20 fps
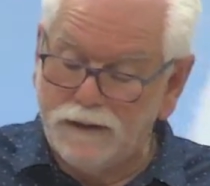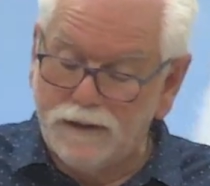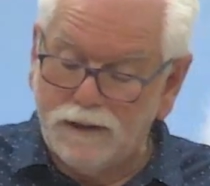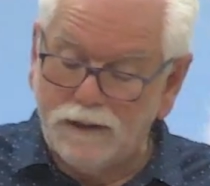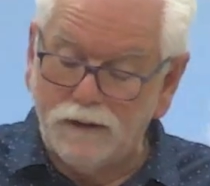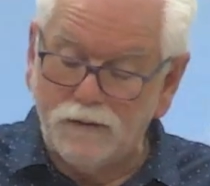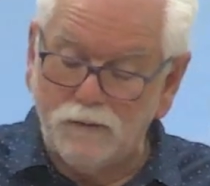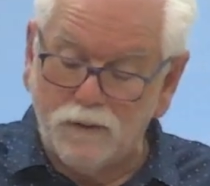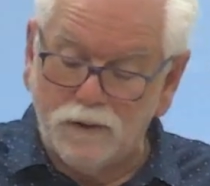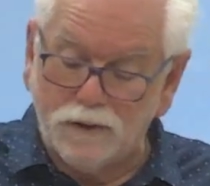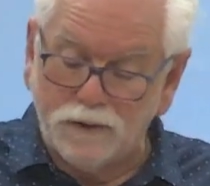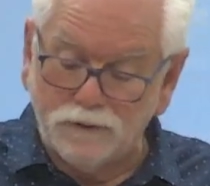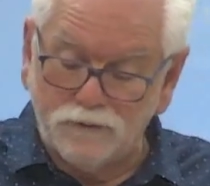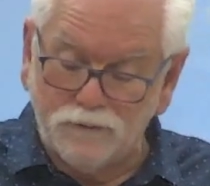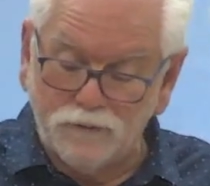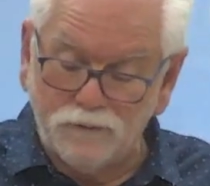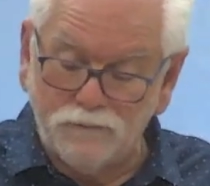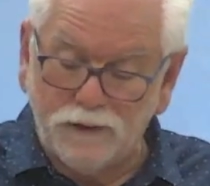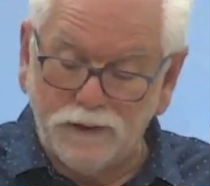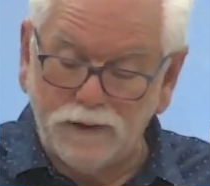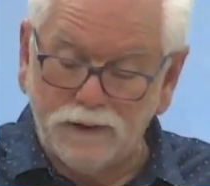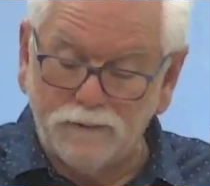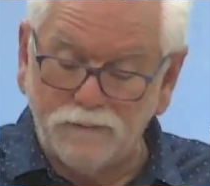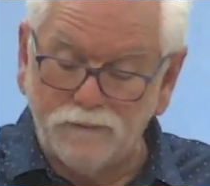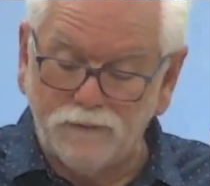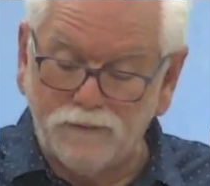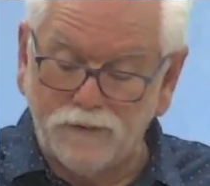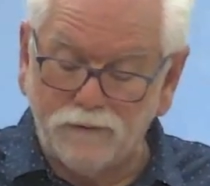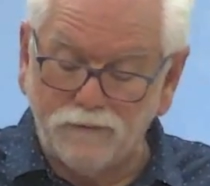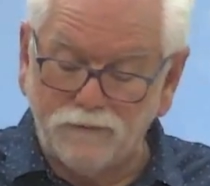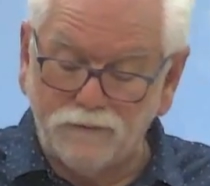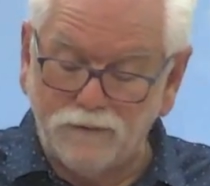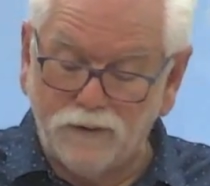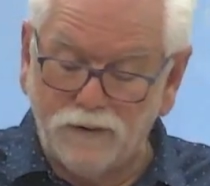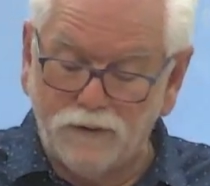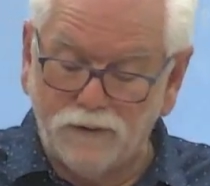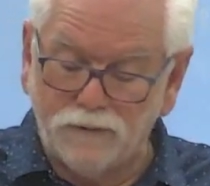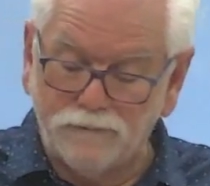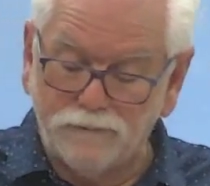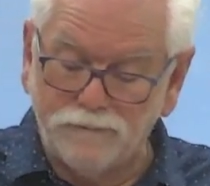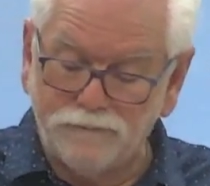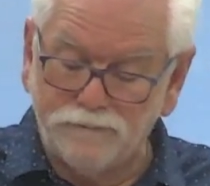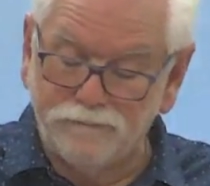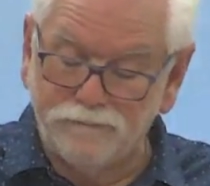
He wanted to make himself known.